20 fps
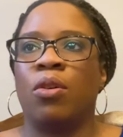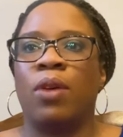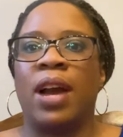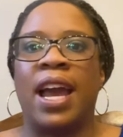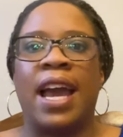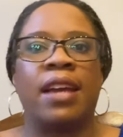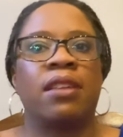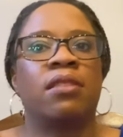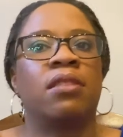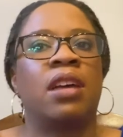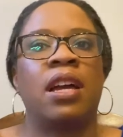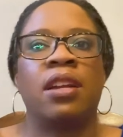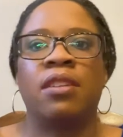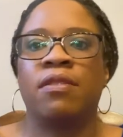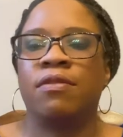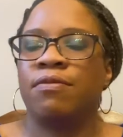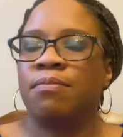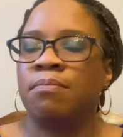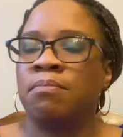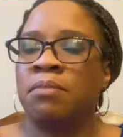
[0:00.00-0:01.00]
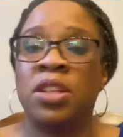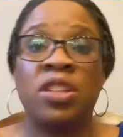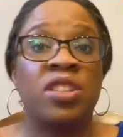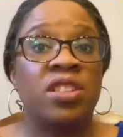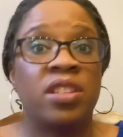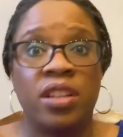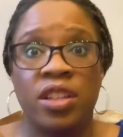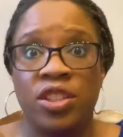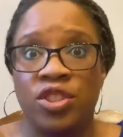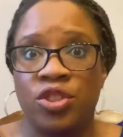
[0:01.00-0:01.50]
had a lot of
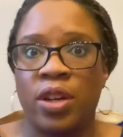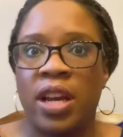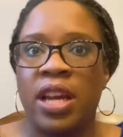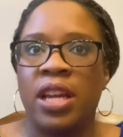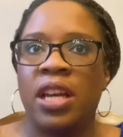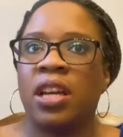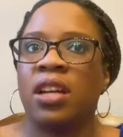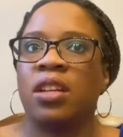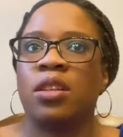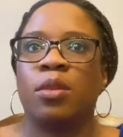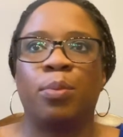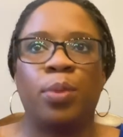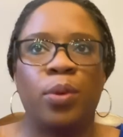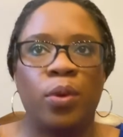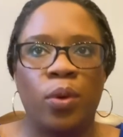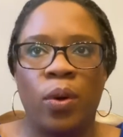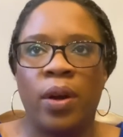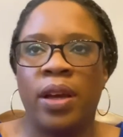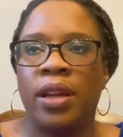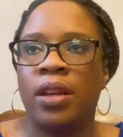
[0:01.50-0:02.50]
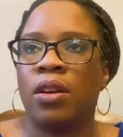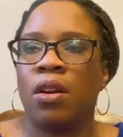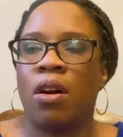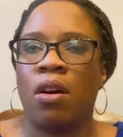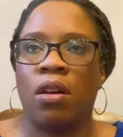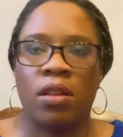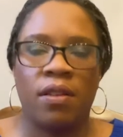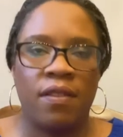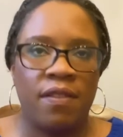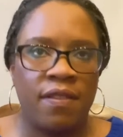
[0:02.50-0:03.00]
military training and deployed and
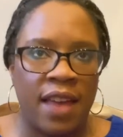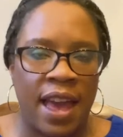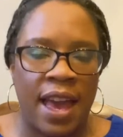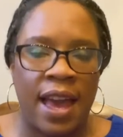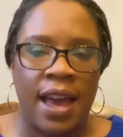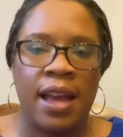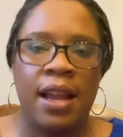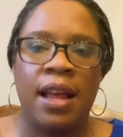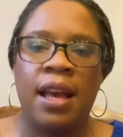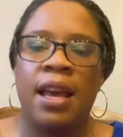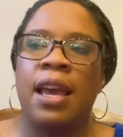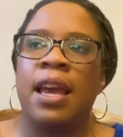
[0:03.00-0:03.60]
all of that.